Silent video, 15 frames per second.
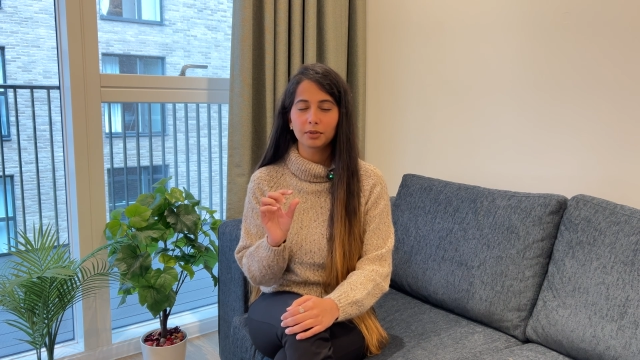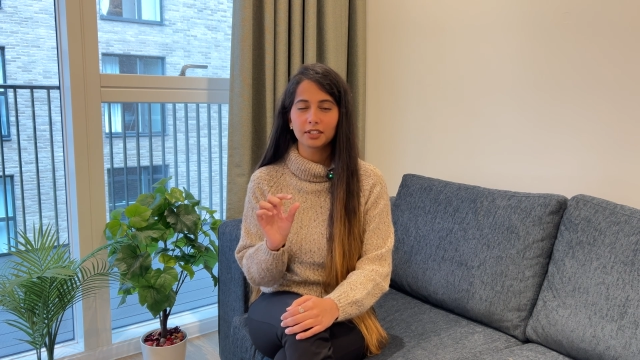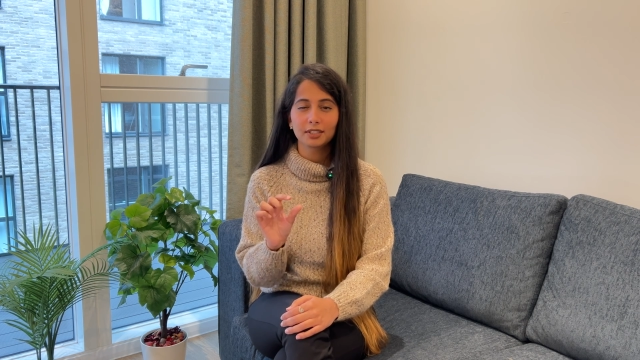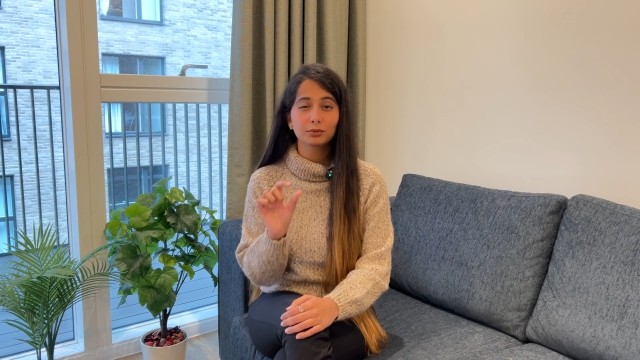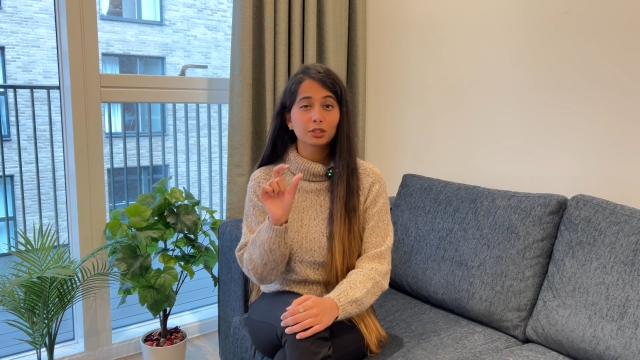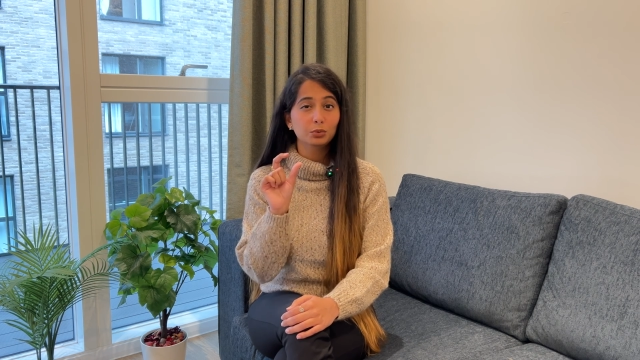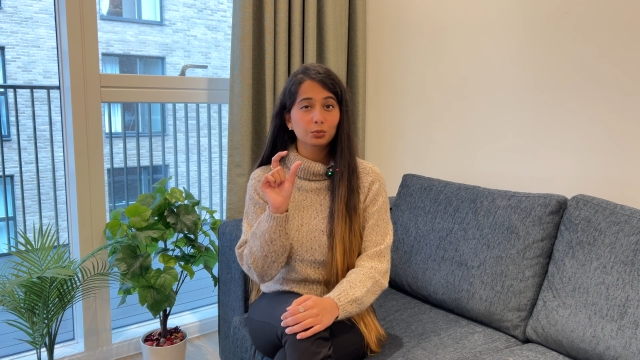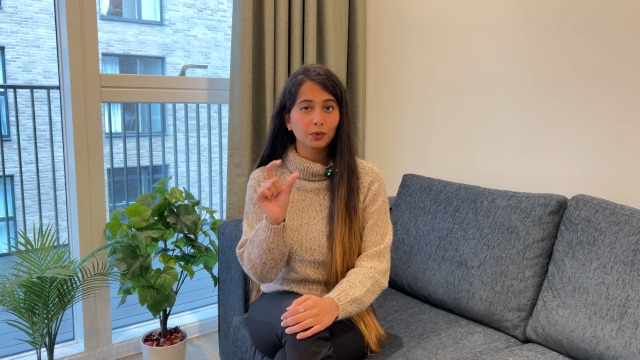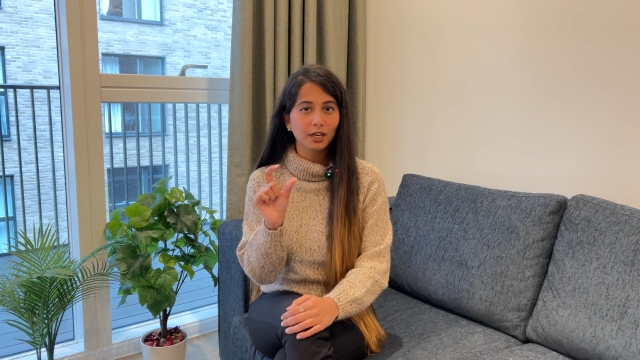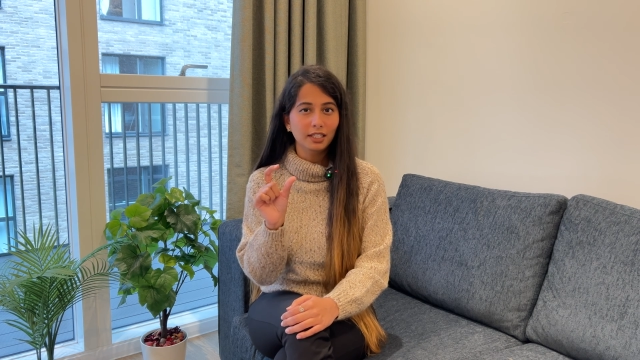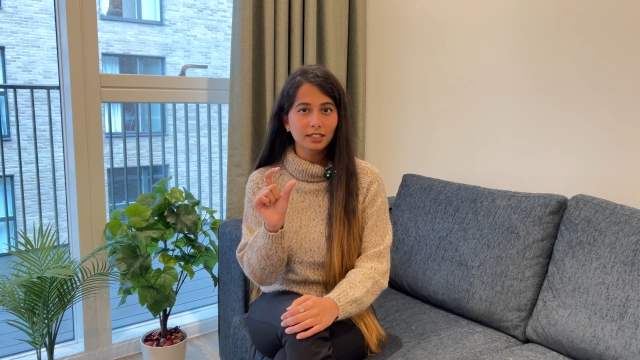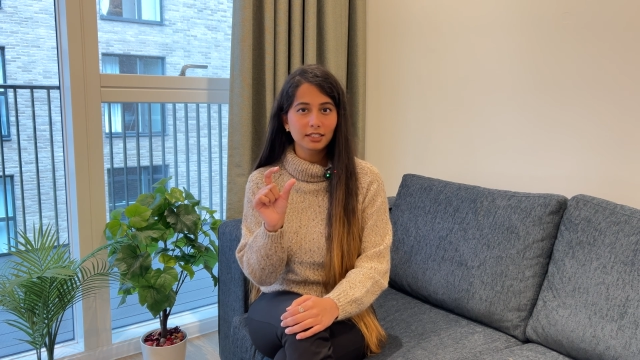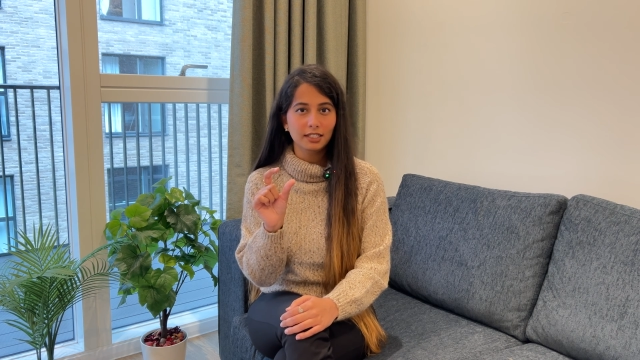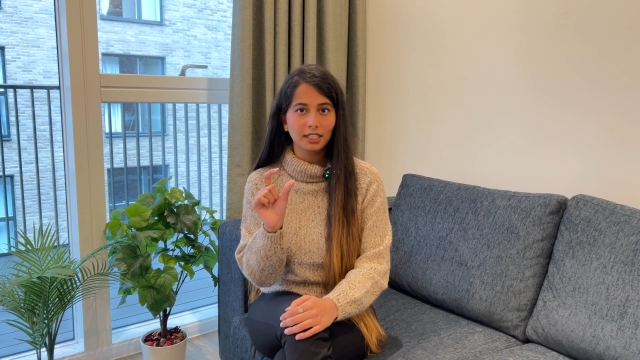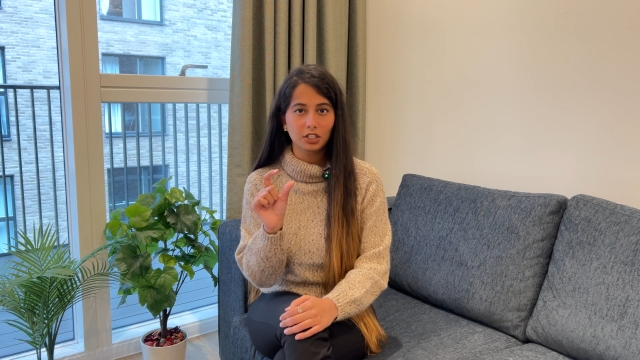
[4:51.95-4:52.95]
but there was
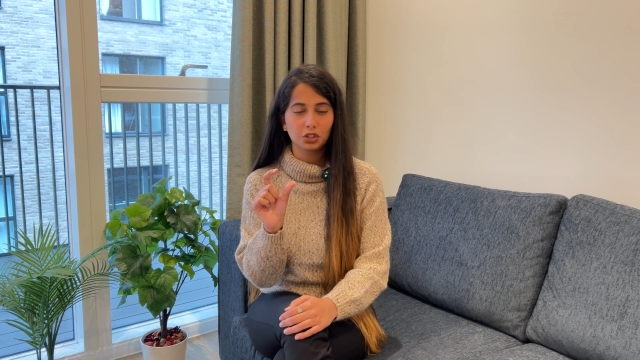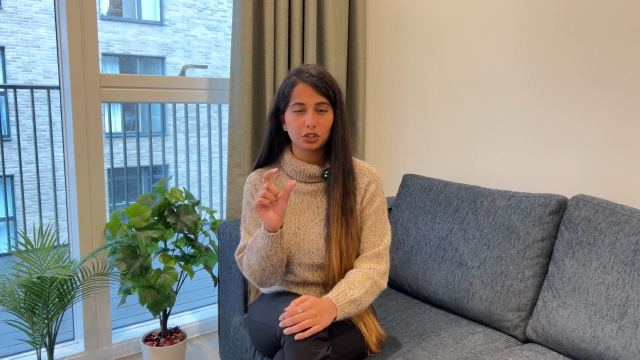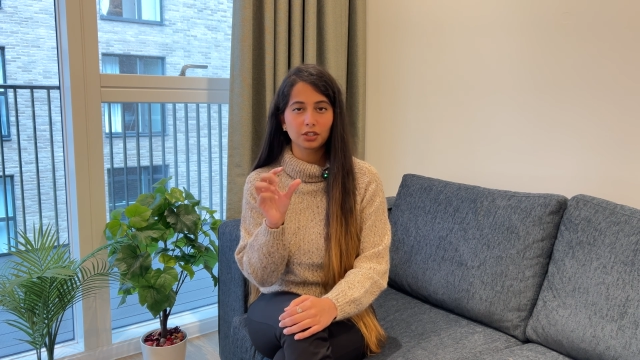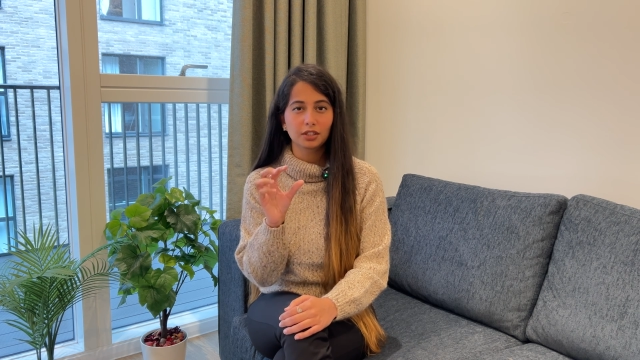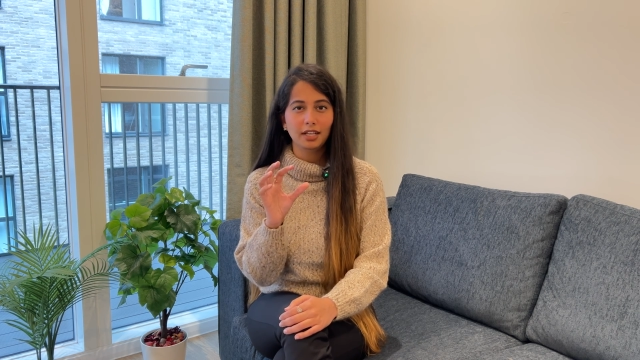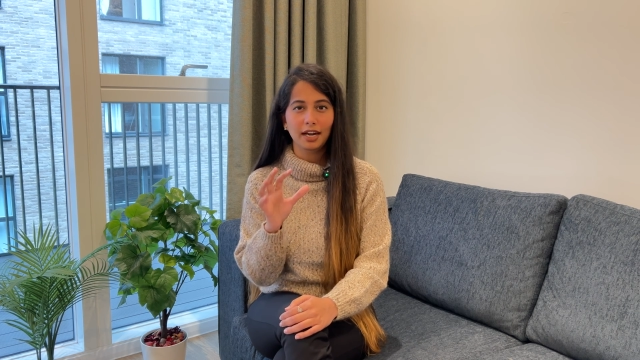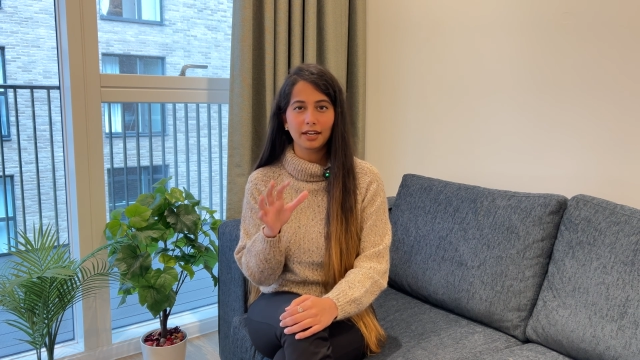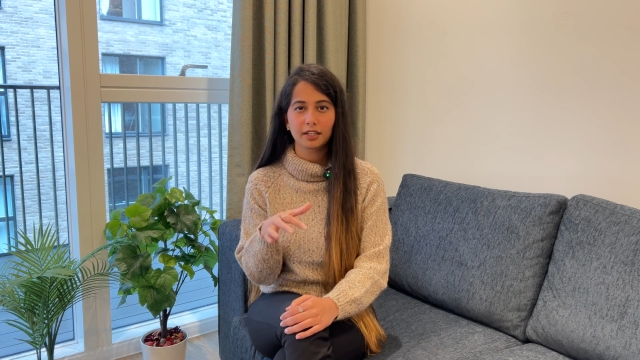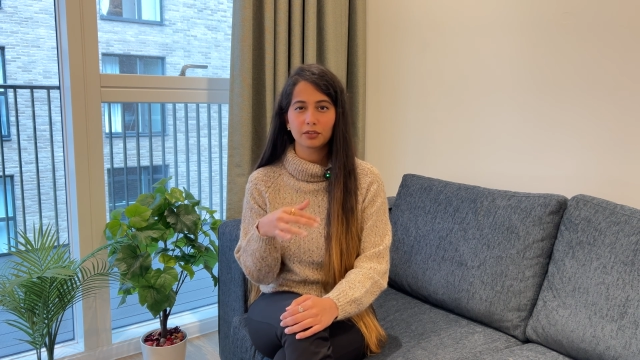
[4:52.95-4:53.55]
one section that